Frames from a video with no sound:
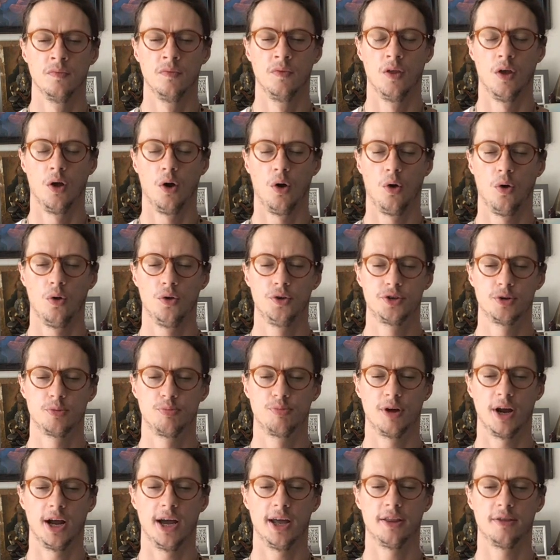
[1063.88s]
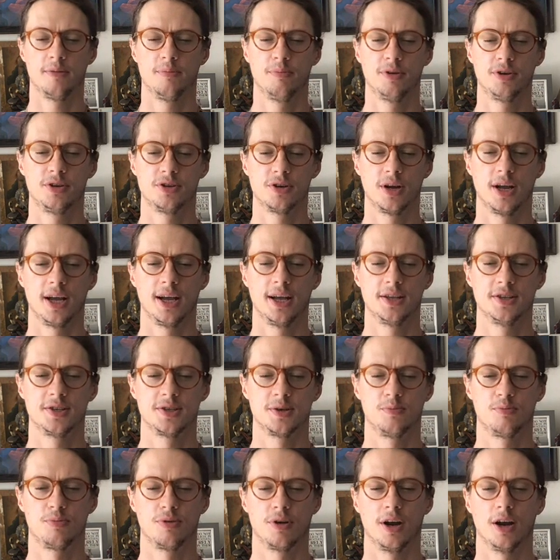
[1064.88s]
Hold your breath. Put your hands
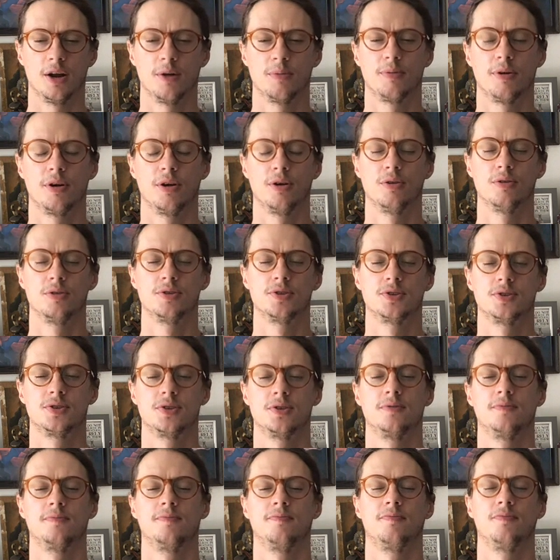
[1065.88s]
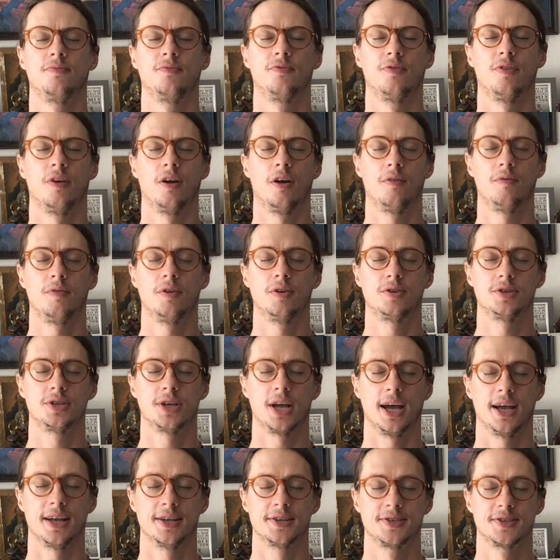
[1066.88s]
in prayer pose in front of your
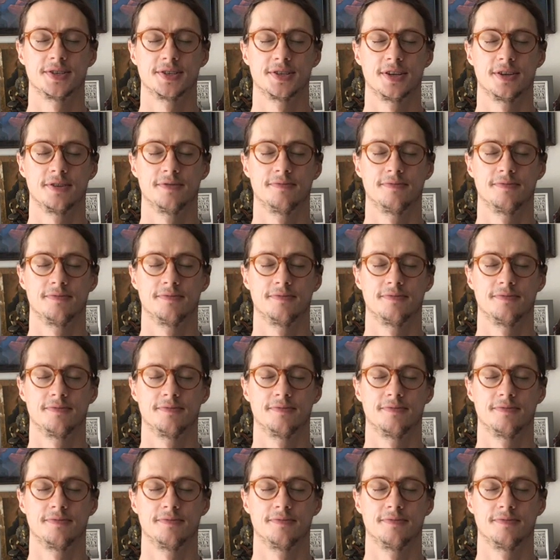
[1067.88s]
chest.